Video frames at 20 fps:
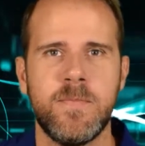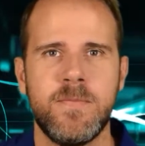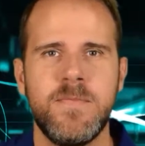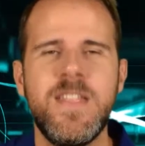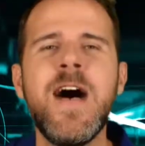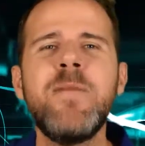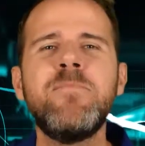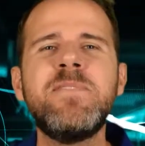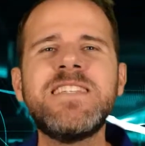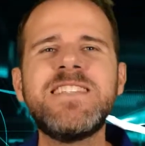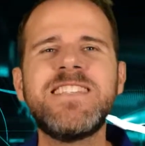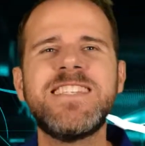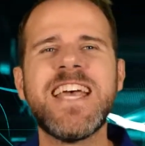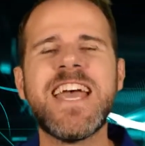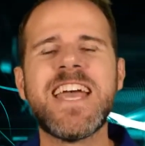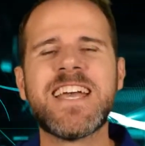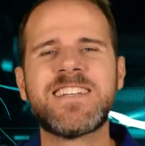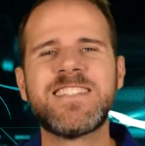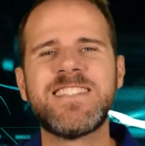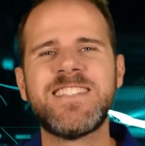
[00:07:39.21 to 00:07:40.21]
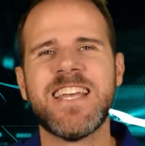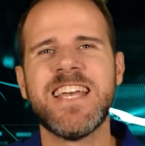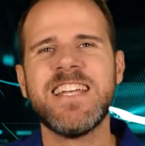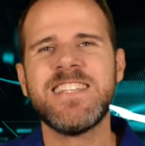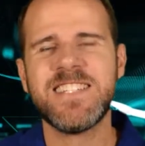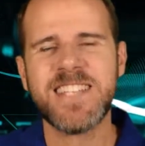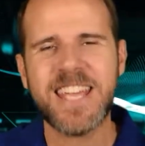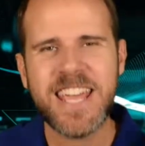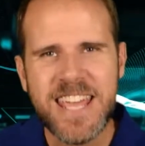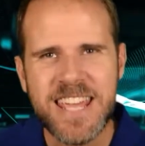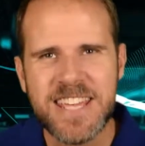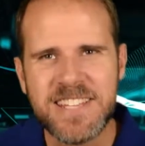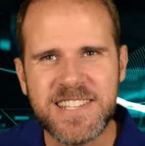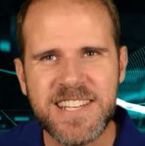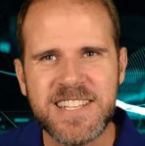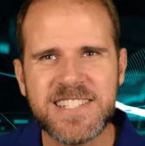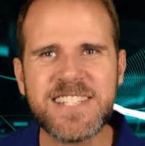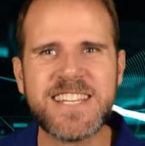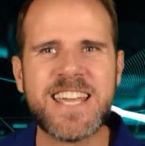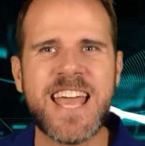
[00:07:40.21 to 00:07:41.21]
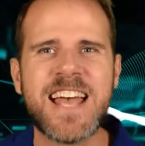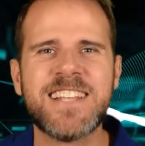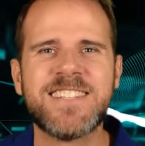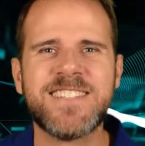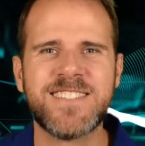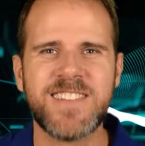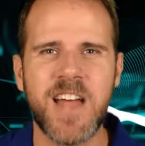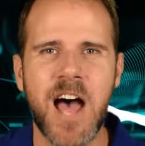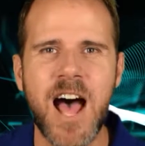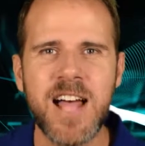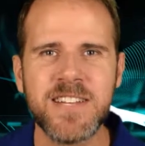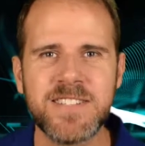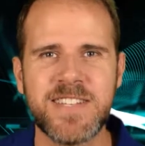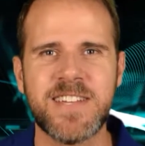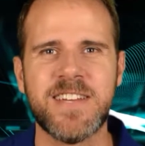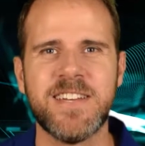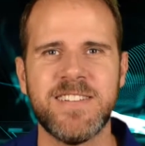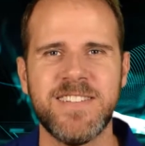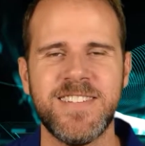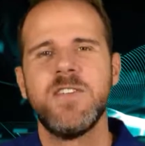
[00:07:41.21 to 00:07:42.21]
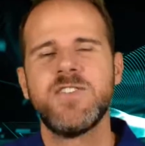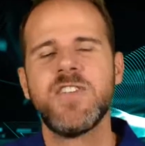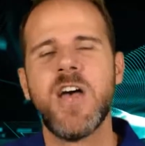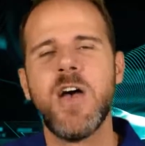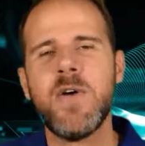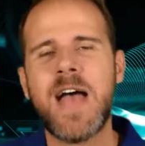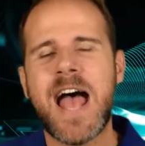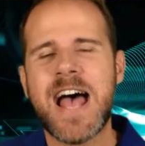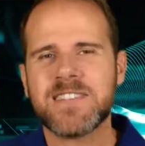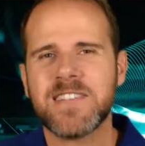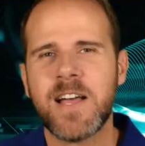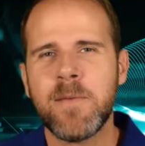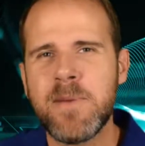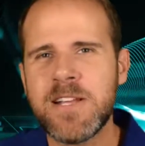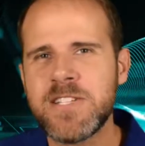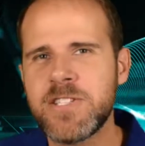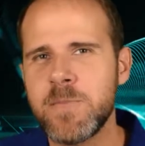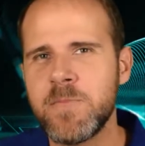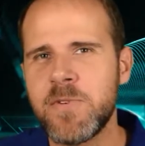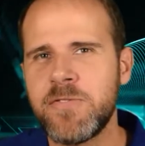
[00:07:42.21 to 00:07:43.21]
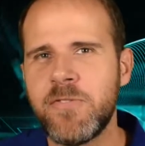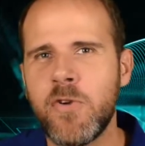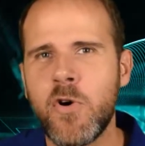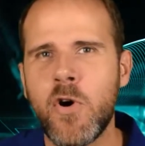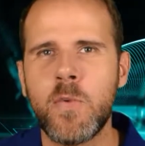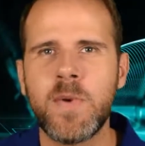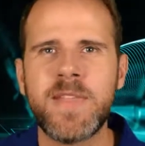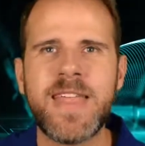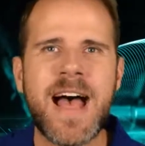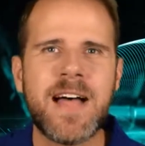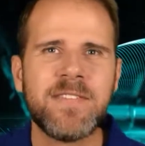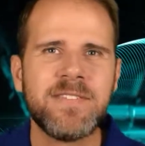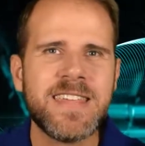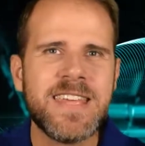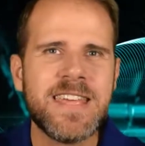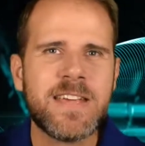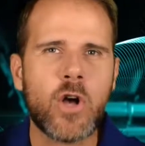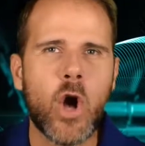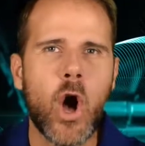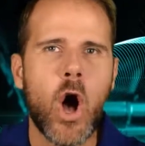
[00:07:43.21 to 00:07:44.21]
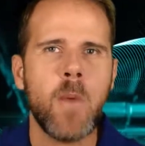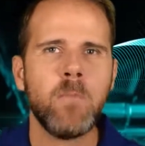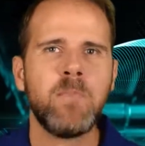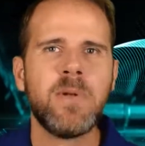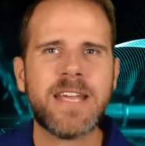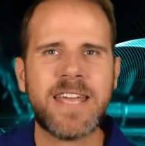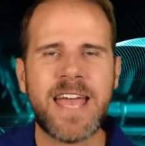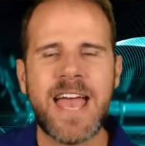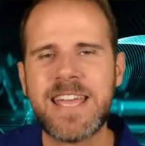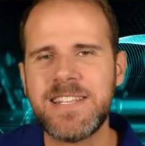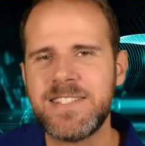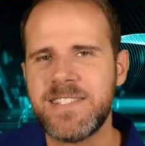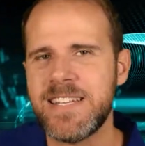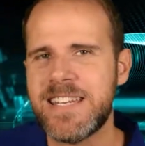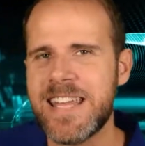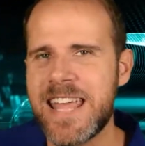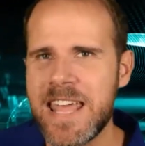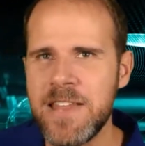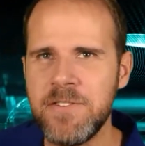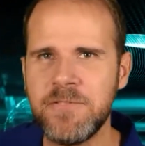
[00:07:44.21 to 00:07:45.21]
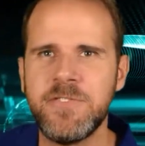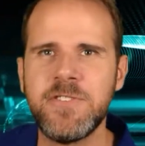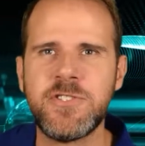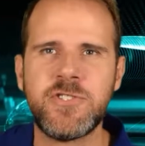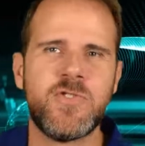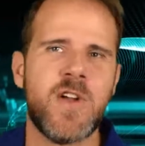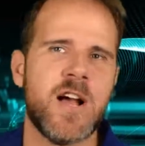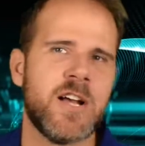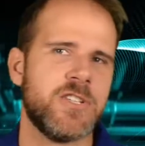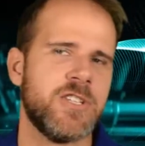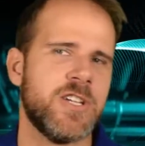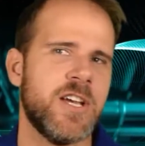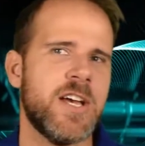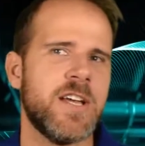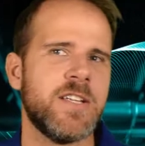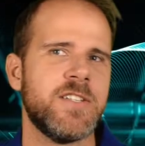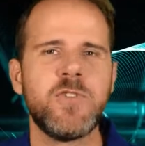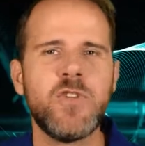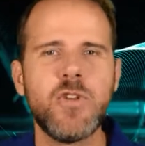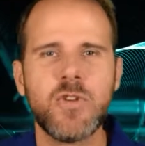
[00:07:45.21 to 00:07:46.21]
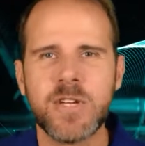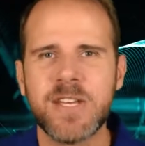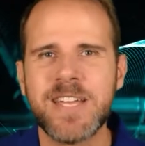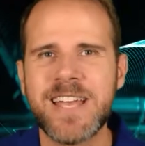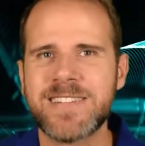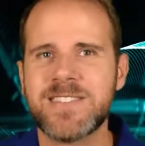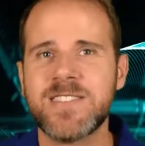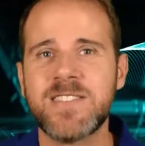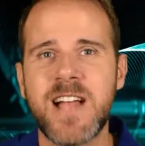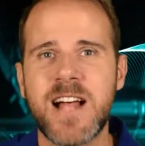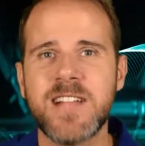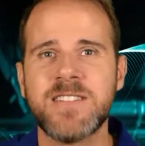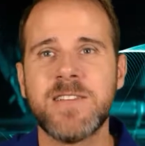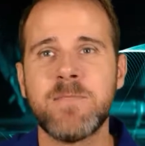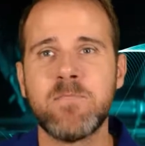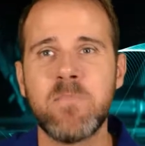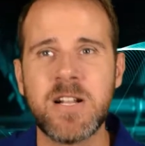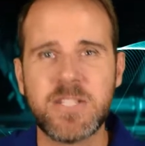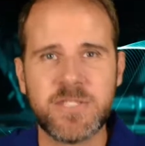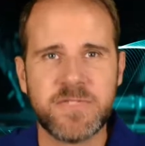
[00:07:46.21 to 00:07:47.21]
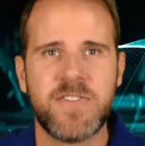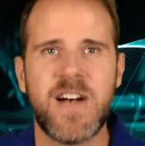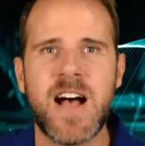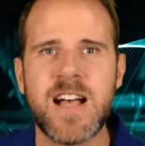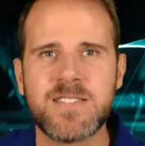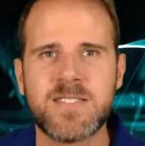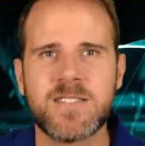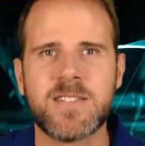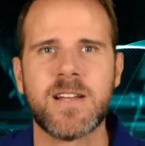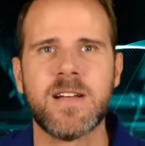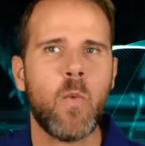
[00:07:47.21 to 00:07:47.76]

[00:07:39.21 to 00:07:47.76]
Number 6, it's easy to get started. So as I mentioned before, without the complicated infrastructure, you can get started much faster.